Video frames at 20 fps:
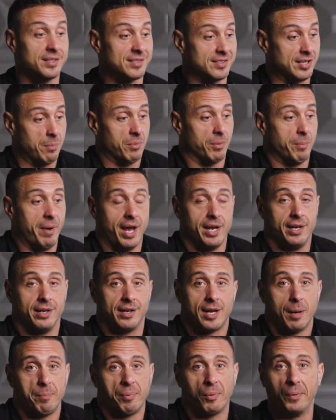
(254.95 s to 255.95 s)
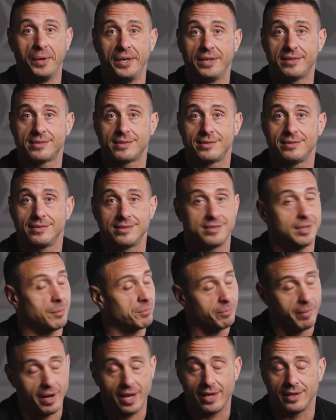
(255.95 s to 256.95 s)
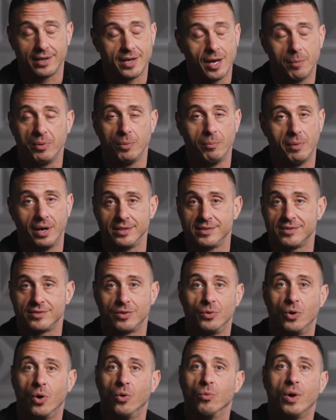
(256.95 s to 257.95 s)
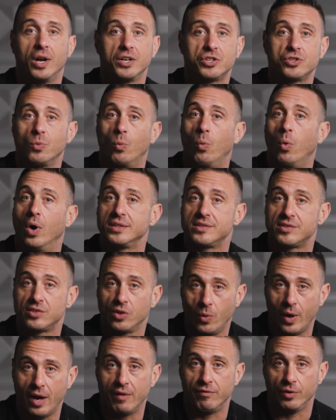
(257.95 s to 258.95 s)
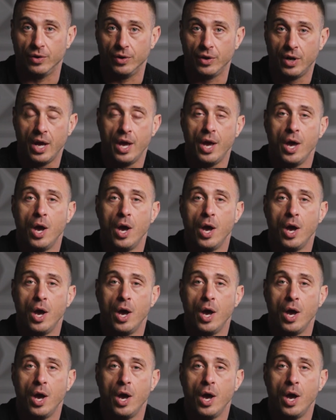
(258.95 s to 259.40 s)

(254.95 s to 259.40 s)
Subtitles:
Some are buying in a couple weeks, some are buying in a couple months, so no rush whatsoever.